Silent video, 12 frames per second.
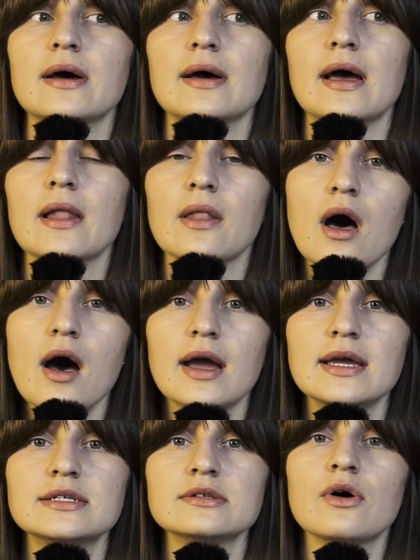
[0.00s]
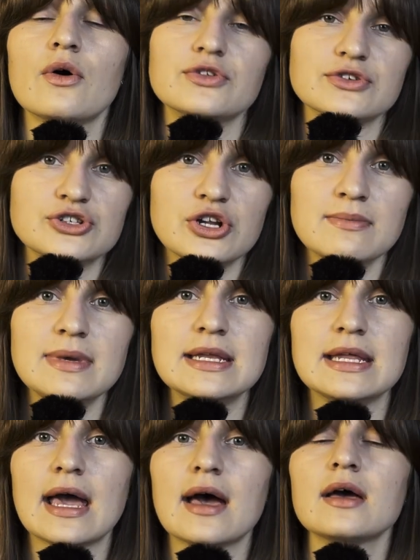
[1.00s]
aligned on social
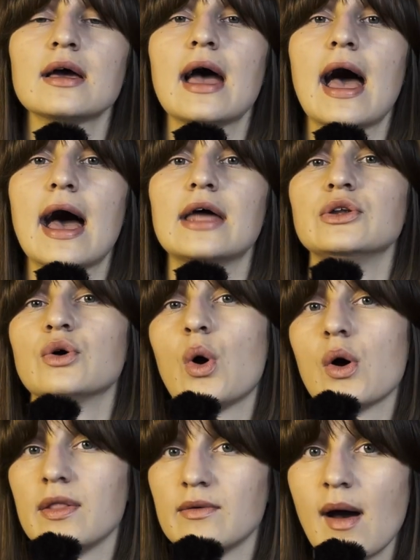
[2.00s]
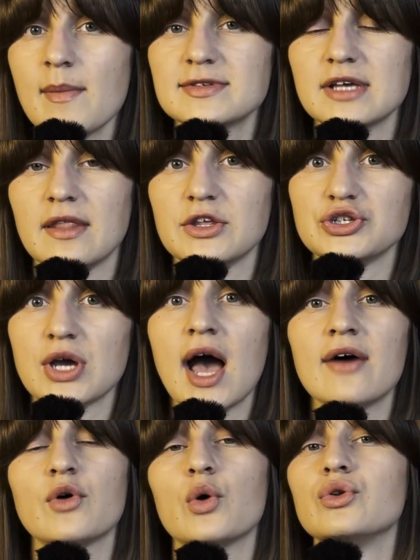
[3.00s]
media and on the website that you
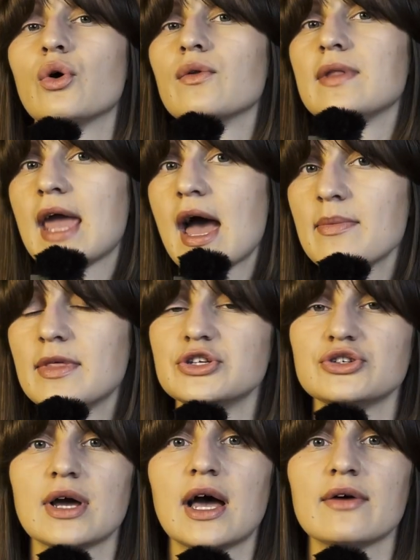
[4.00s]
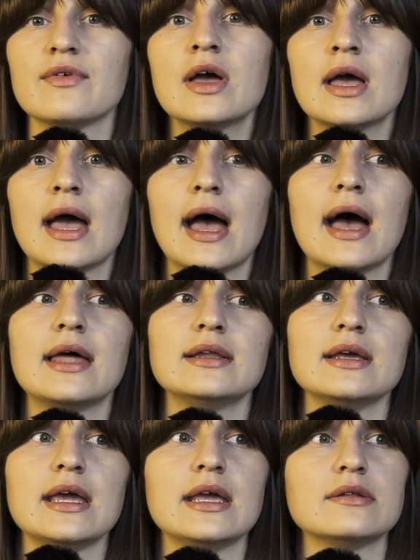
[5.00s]
have, on the app that you have,
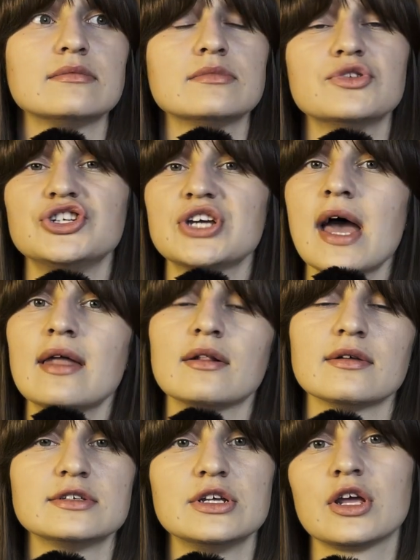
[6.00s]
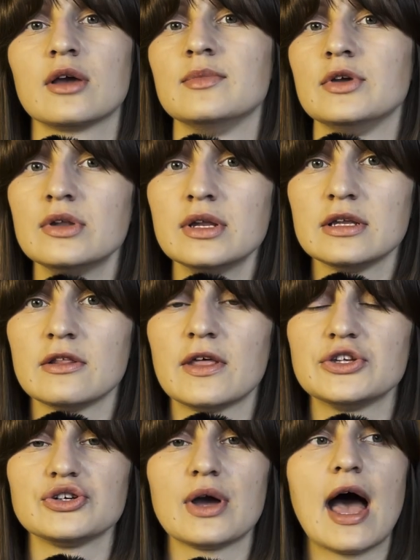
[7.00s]
and in channels and community
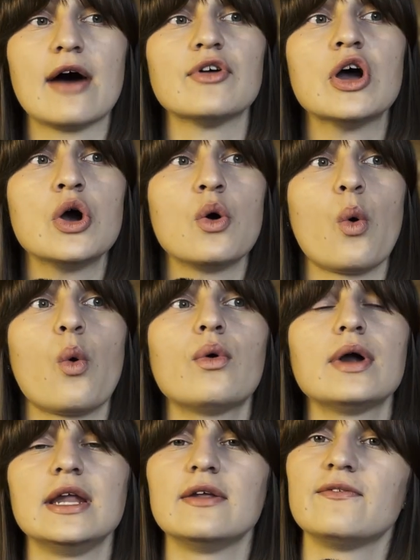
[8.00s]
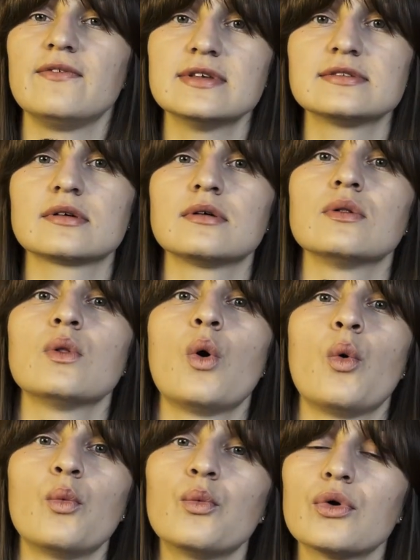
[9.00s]
that you have, or in a
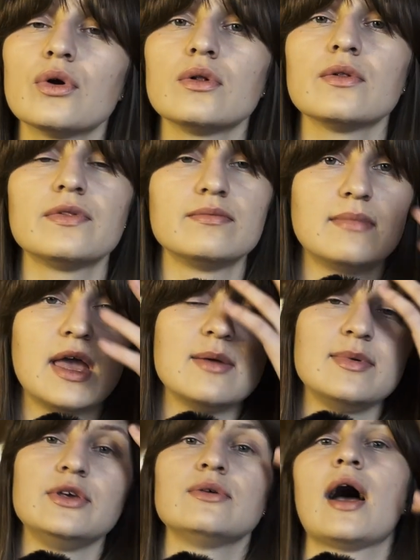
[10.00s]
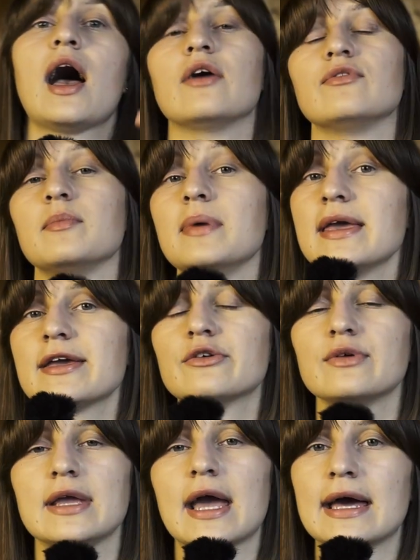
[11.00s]
physical world. Maybe you have a
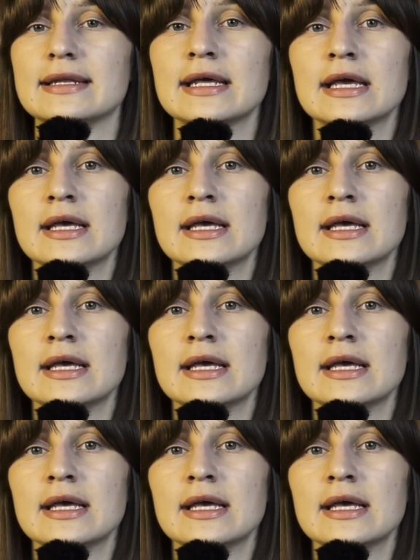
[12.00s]
bakery and